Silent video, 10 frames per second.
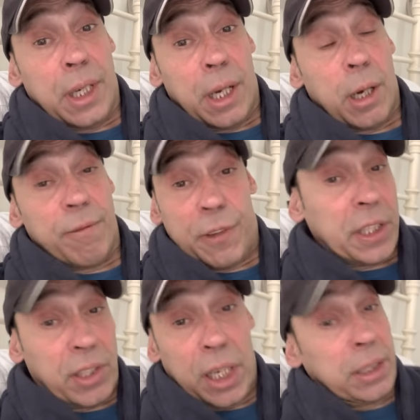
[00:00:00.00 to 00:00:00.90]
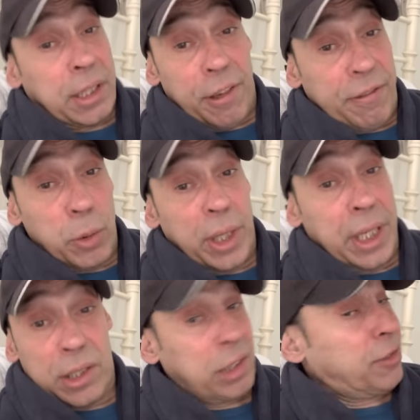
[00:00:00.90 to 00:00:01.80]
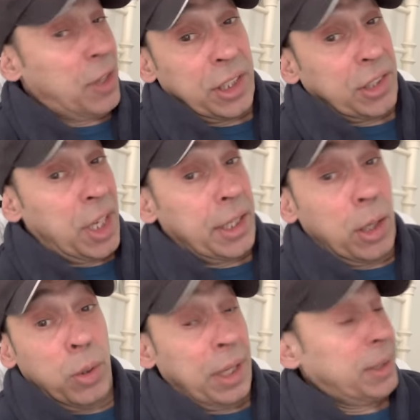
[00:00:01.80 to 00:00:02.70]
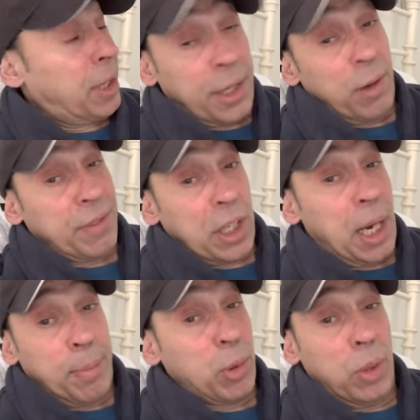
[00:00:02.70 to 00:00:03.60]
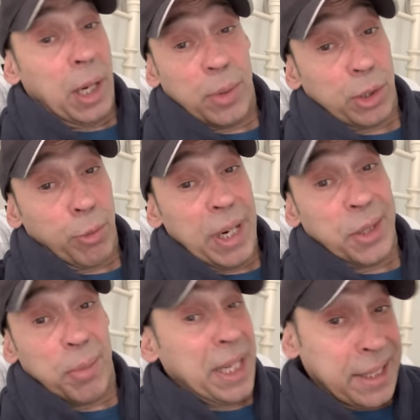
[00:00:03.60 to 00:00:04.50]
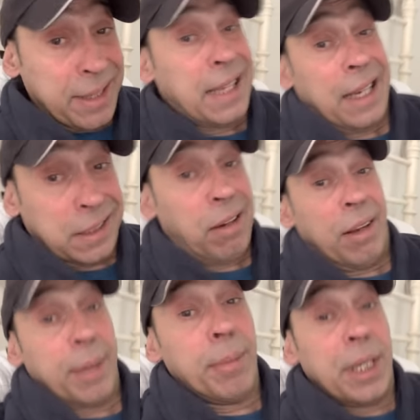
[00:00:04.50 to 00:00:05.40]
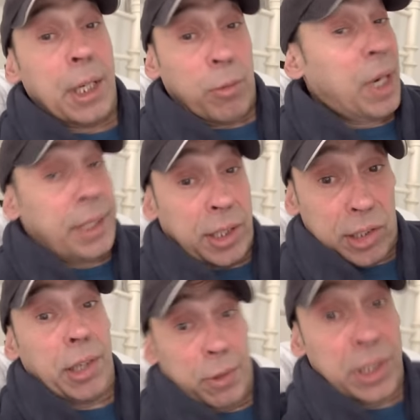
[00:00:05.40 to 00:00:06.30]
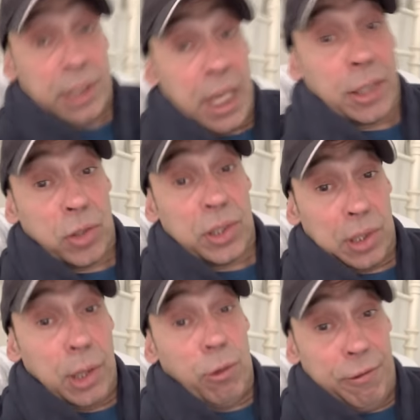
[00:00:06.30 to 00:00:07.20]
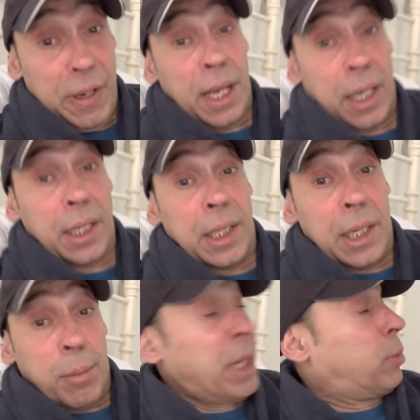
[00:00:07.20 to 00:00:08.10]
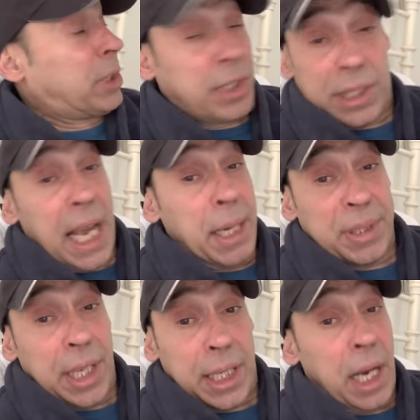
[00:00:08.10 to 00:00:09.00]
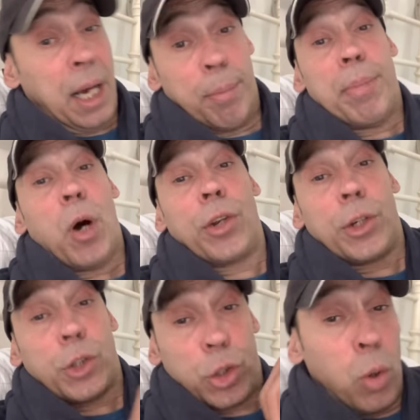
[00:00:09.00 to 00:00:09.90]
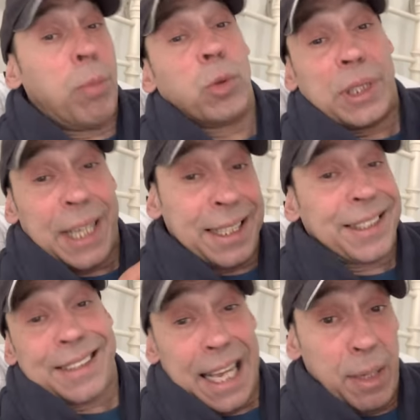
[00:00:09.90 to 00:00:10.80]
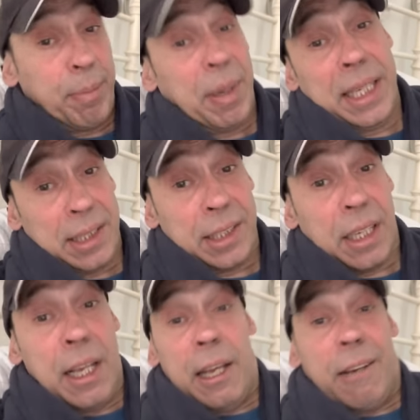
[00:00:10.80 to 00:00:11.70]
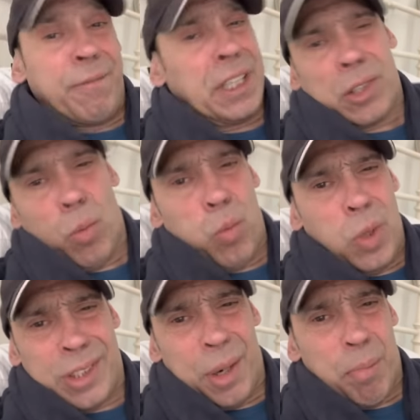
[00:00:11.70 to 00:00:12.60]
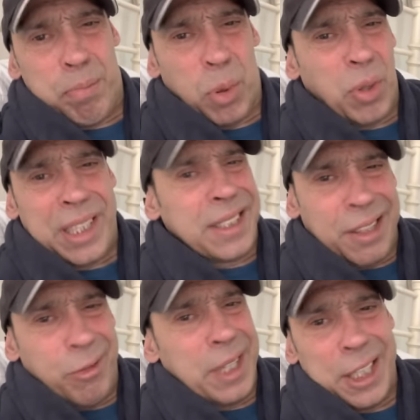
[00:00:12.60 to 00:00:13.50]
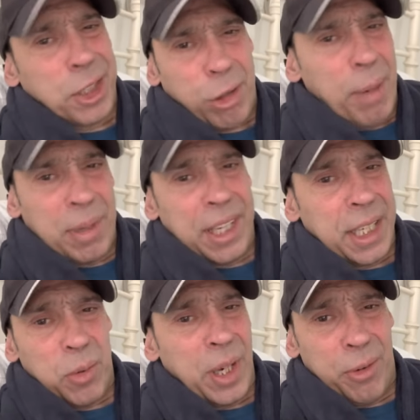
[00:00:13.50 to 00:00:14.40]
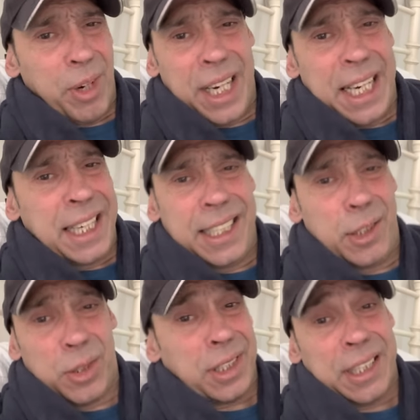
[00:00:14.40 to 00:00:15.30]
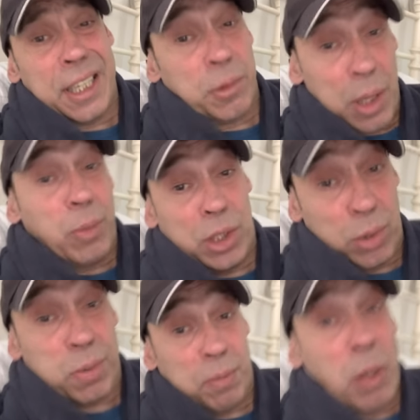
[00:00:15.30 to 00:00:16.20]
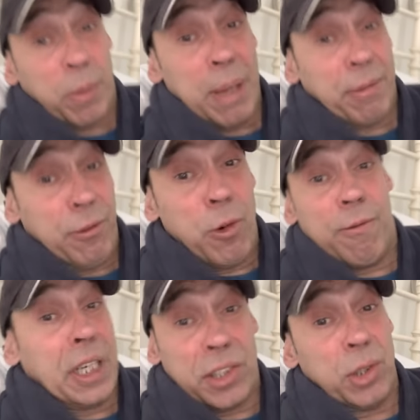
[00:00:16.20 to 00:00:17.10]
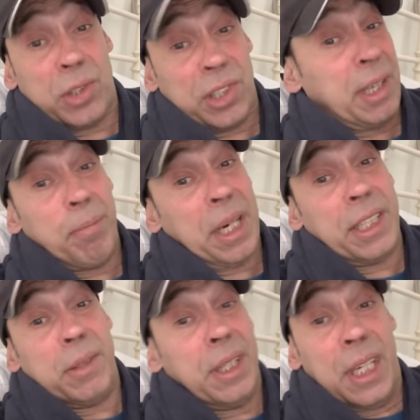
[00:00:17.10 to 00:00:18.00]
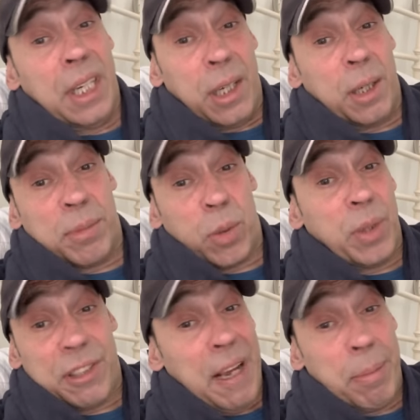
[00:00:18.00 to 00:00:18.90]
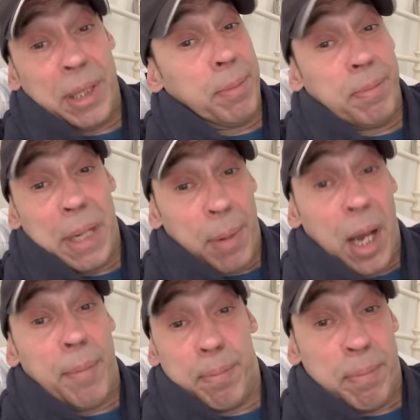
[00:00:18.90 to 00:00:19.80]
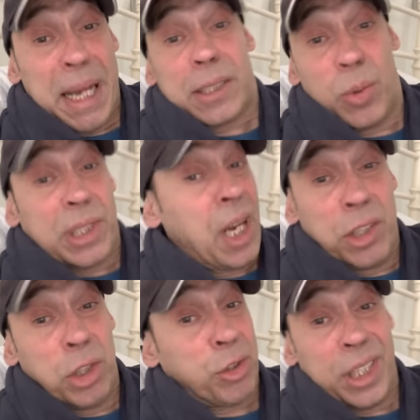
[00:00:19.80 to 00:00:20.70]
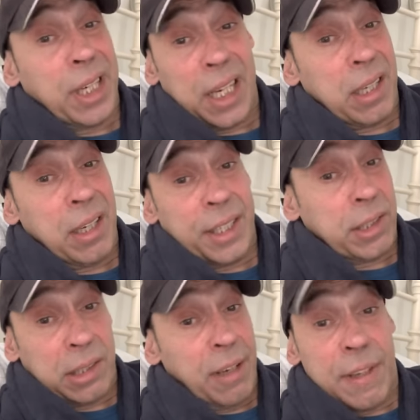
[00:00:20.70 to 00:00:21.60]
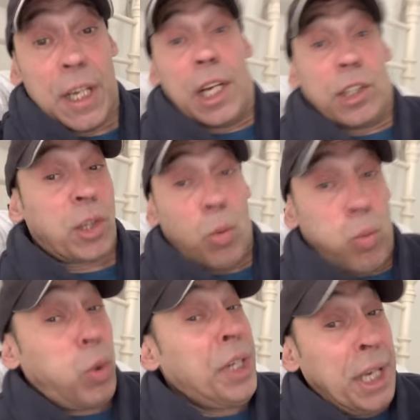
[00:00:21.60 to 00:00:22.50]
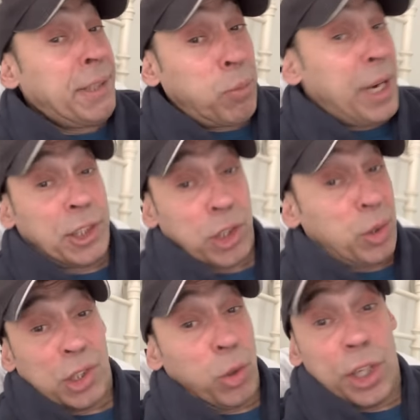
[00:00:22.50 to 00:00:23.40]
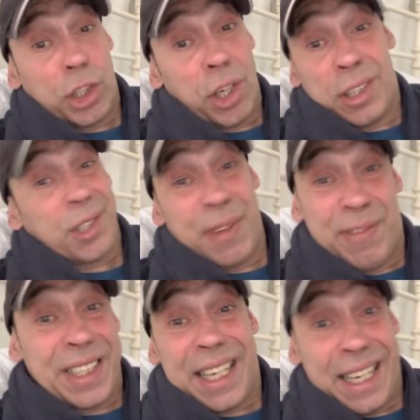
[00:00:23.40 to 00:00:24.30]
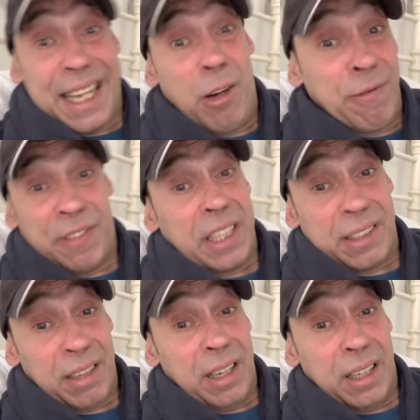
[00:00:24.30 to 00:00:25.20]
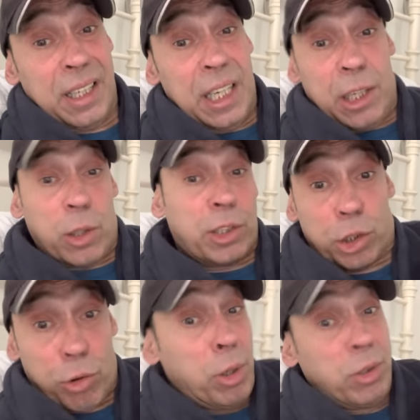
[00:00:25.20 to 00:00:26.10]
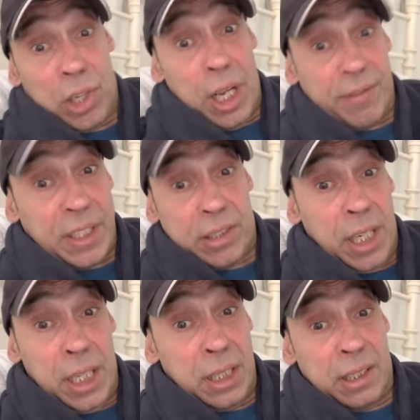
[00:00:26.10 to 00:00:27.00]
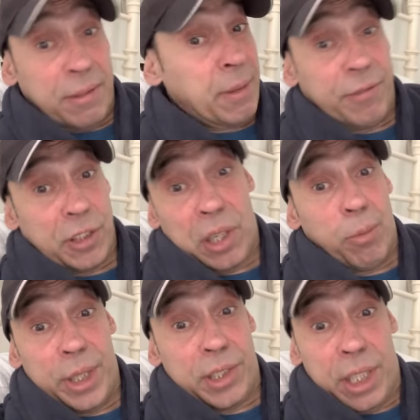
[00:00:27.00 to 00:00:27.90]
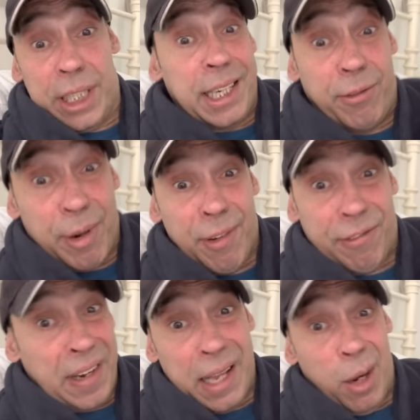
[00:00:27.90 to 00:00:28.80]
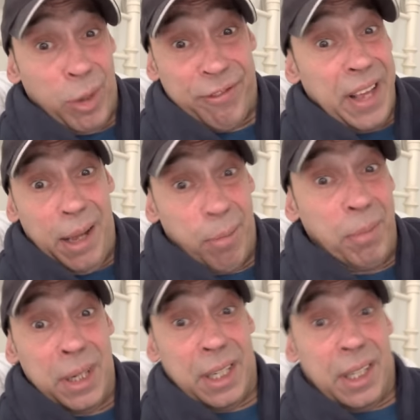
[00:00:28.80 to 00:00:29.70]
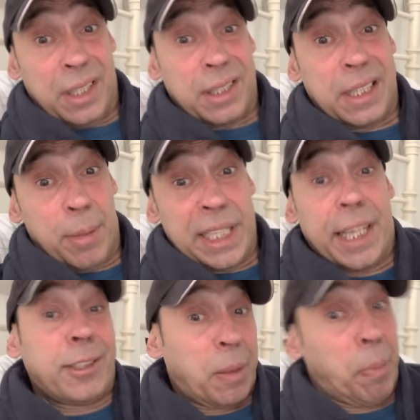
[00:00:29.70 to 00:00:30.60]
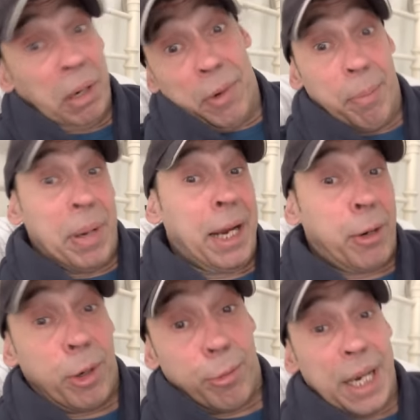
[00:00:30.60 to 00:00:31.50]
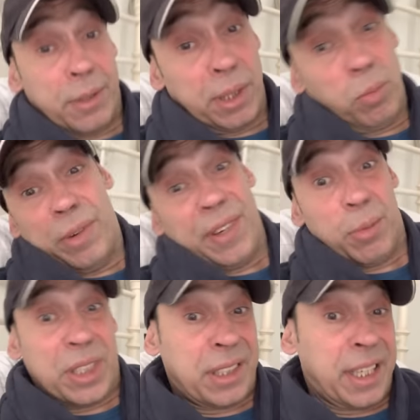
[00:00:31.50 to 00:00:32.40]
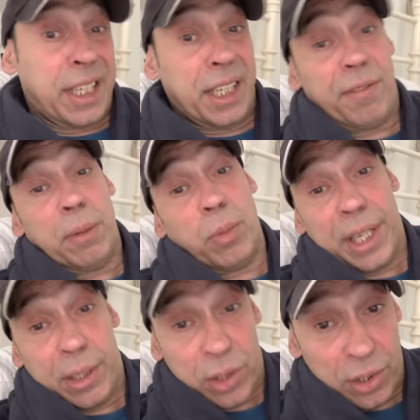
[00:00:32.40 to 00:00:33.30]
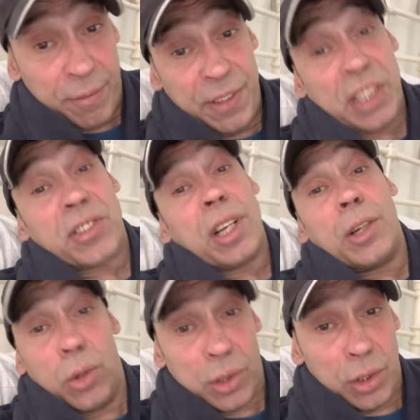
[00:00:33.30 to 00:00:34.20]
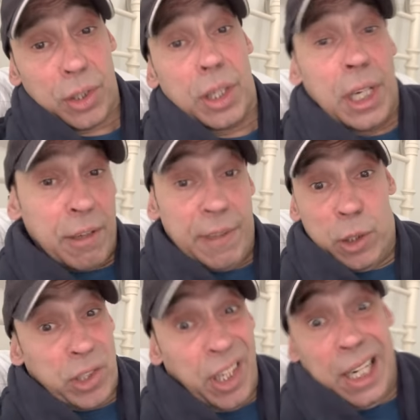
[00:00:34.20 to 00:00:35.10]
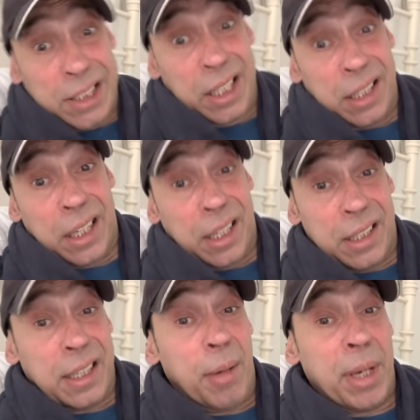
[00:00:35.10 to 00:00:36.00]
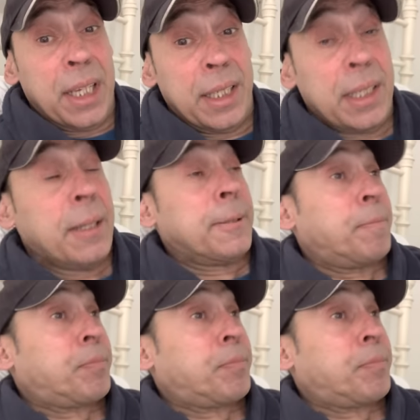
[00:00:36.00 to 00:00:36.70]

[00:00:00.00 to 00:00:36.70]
Victor done a few hits, as far as I know. I know of a couple. I was around him at that time, right? And he's a seriously dangerous little fella, but he was as game as they come. But on the normal day-to-day basis, Victor wasn't a bully. He didn't really trouble anyone, right? And he used to send, like we spoke about before, Victor used to send money to his family up back to his country and that kind of stuff. So would he have stood a chance of even getting out, Victor? Because the screws like Victor, And for some reason, he never really fell out with them. You know what I mean? They used to pitter and patter around him, whether they were scared of him, whether they used to say, Victor, look to the... He used to listen. You know what I mean?